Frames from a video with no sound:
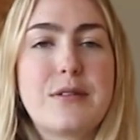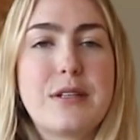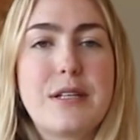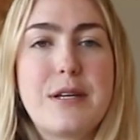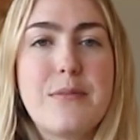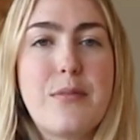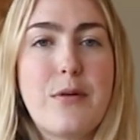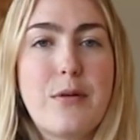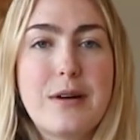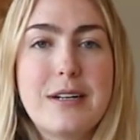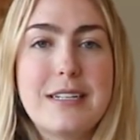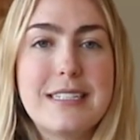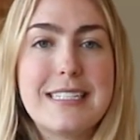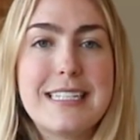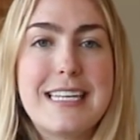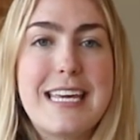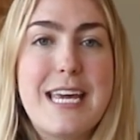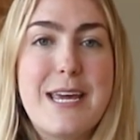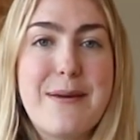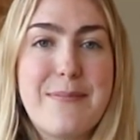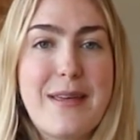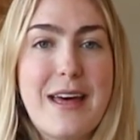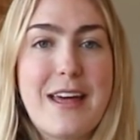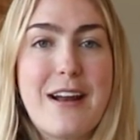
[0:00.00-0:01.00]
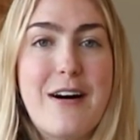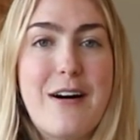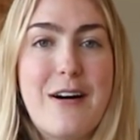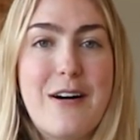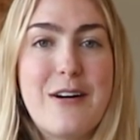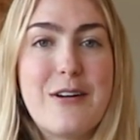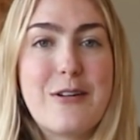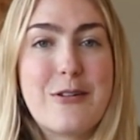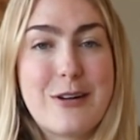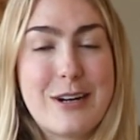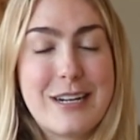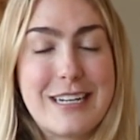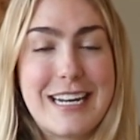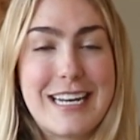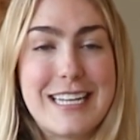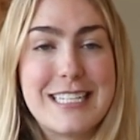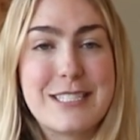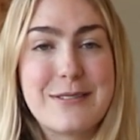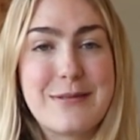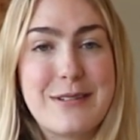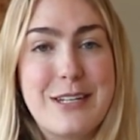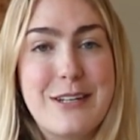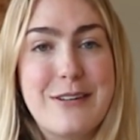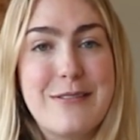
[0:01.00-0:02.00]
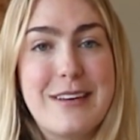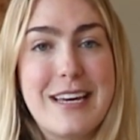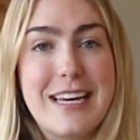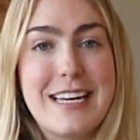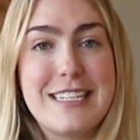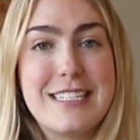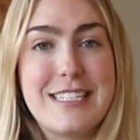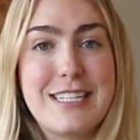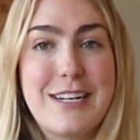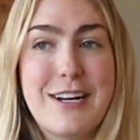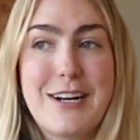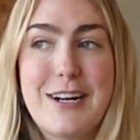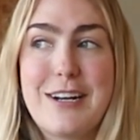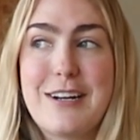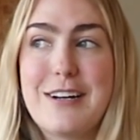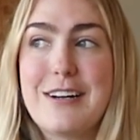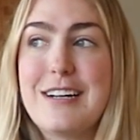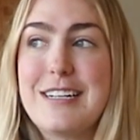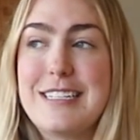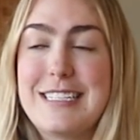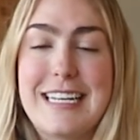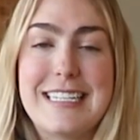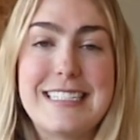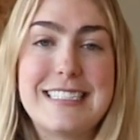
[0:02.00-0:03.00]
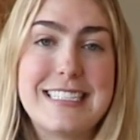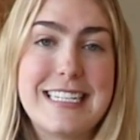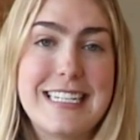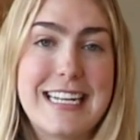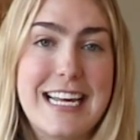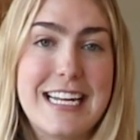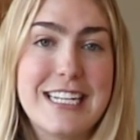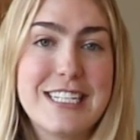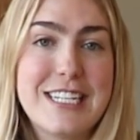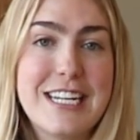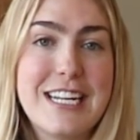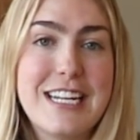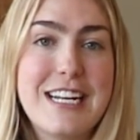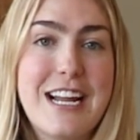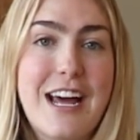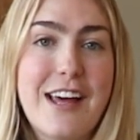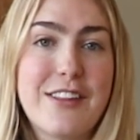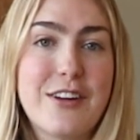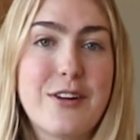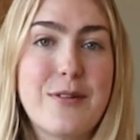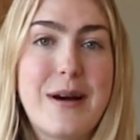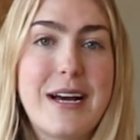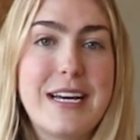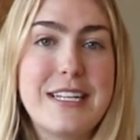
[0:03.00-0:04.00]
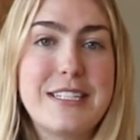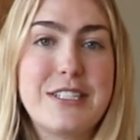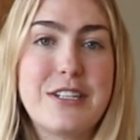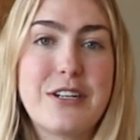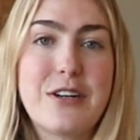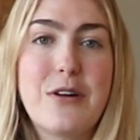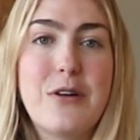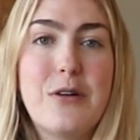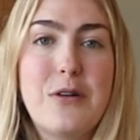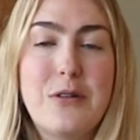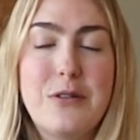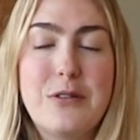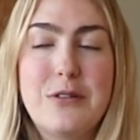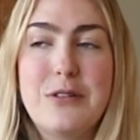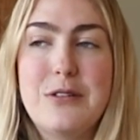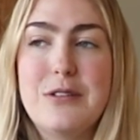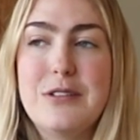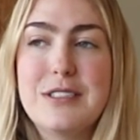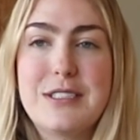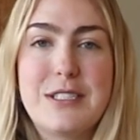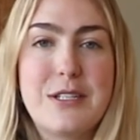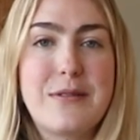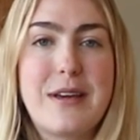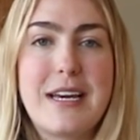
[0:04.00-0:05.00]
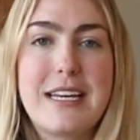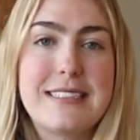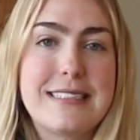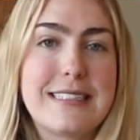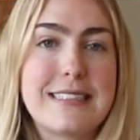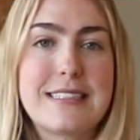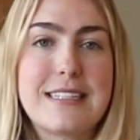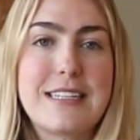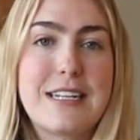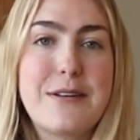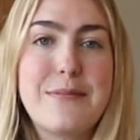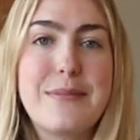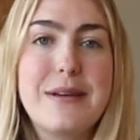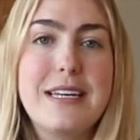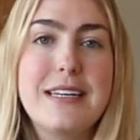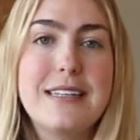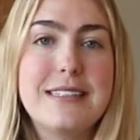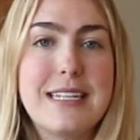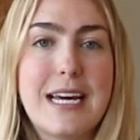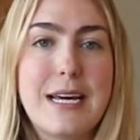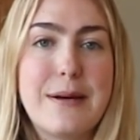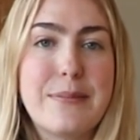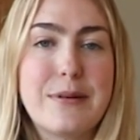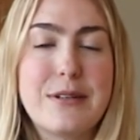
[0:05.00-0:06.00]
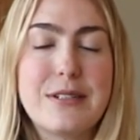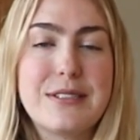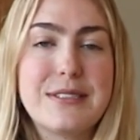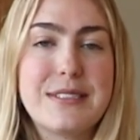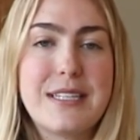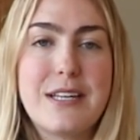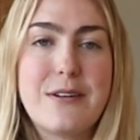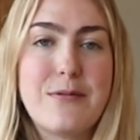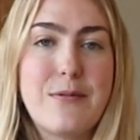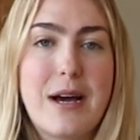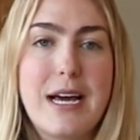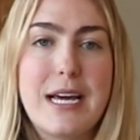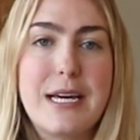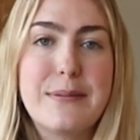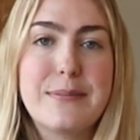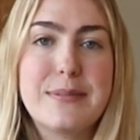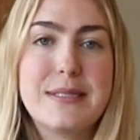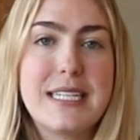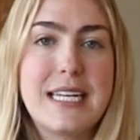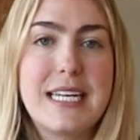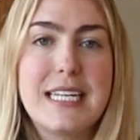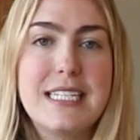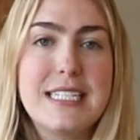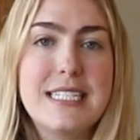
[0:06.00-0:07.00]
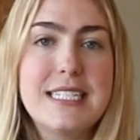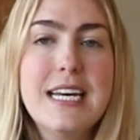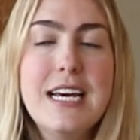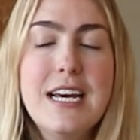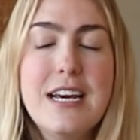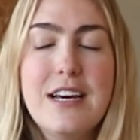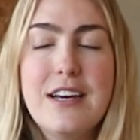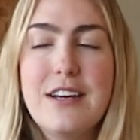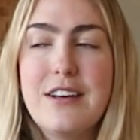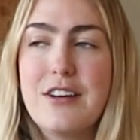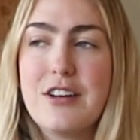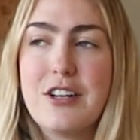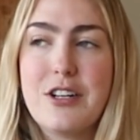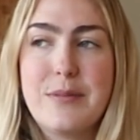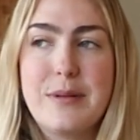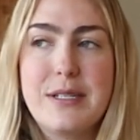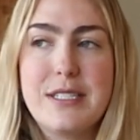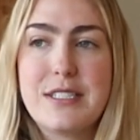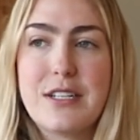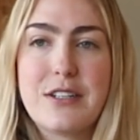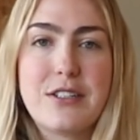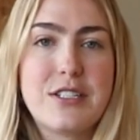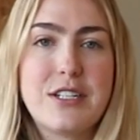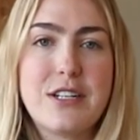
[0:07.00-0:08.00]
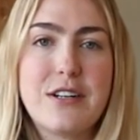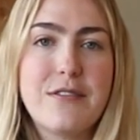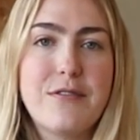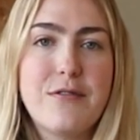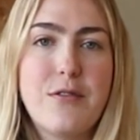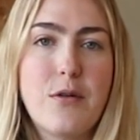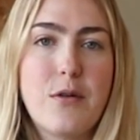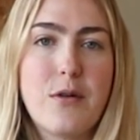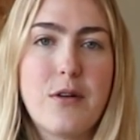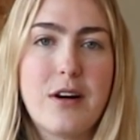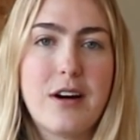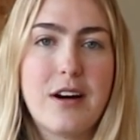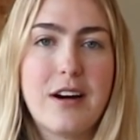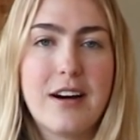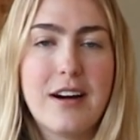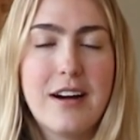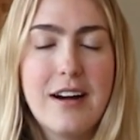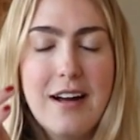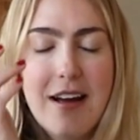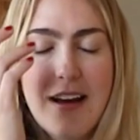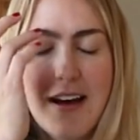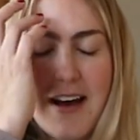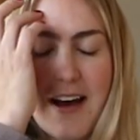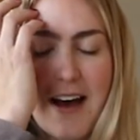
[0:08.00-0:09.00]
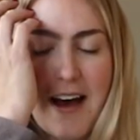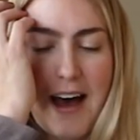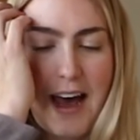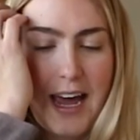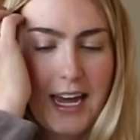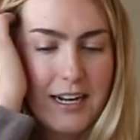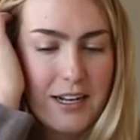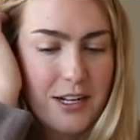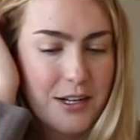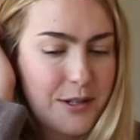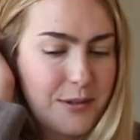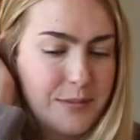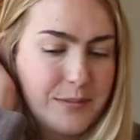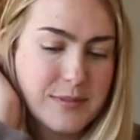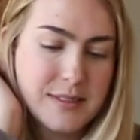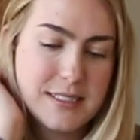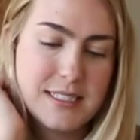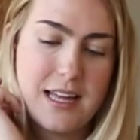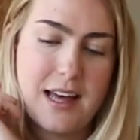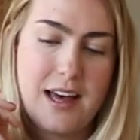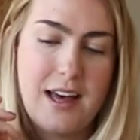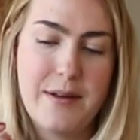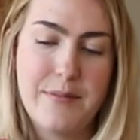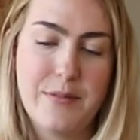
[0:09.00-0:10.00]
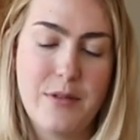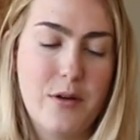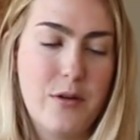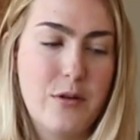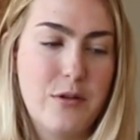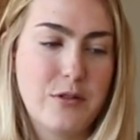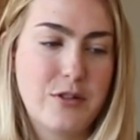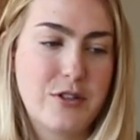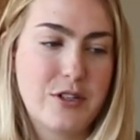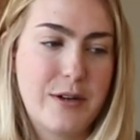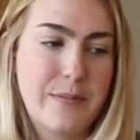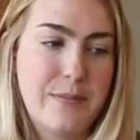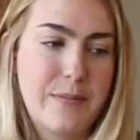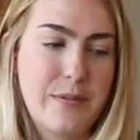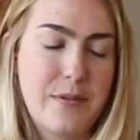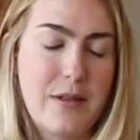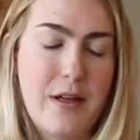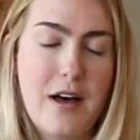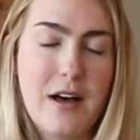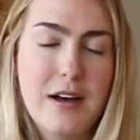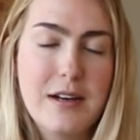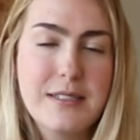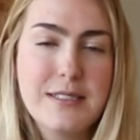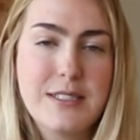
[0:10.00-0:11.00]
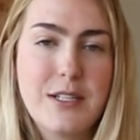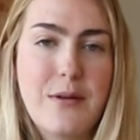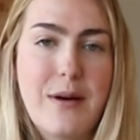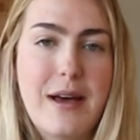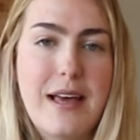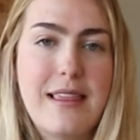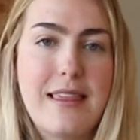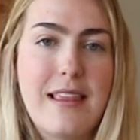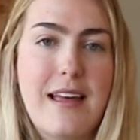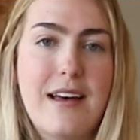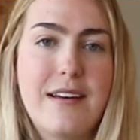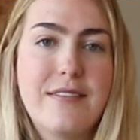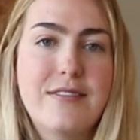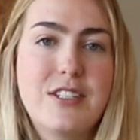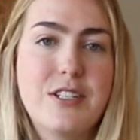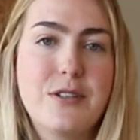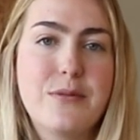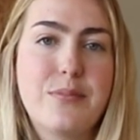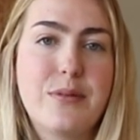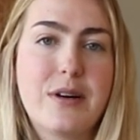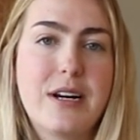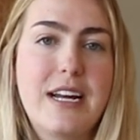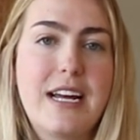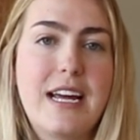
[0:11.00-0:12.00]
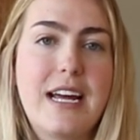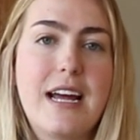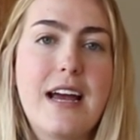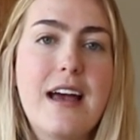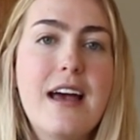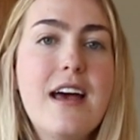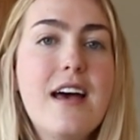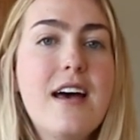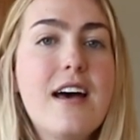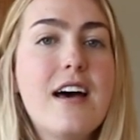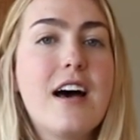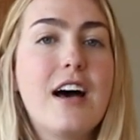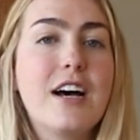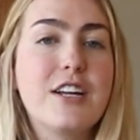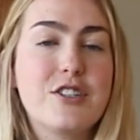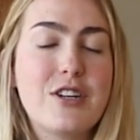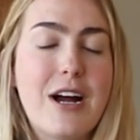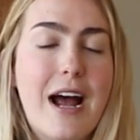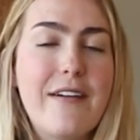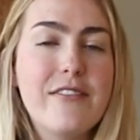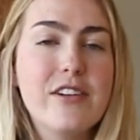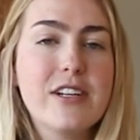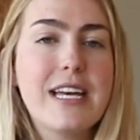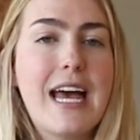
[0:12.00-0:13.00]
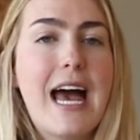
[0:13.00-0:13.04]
really important to keep that all organized when you get to your destination. Otherwise, your whole suitcase is going to be diapers and wipes, and you're going to be searching for items the whole trip long. So I love to bring a travel